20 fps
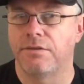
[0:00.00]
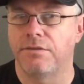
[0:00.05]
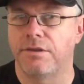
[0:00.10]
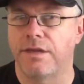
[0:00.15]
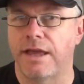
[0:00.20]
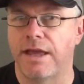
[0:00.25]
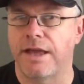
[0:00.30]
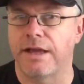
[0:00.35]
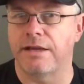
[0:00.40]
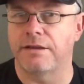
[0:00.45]

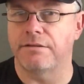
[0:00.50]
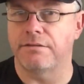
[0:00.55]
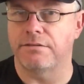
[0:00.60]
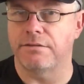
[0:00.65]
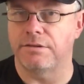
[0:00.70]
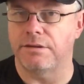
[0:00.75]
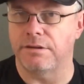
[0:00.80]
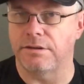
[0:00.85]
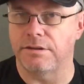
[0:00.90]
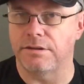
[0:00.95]

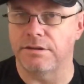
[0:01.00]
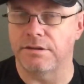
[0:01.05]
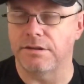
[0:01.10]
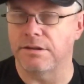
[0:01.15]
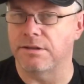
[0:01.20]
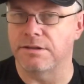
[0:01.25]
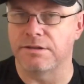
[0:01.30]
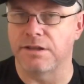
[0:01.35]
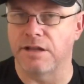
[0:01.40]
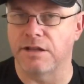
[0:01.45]
that
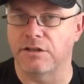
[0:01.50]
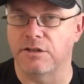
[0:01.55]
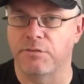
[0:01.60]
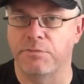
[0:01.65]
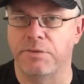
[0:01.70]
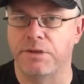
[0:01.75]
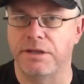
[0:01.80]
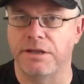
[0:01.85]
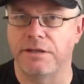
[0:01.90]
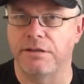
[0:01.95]
is not going
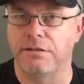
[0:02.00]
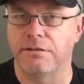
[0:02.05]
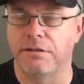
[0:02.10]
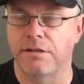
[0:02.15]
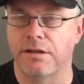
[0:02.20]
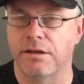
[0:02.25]
to be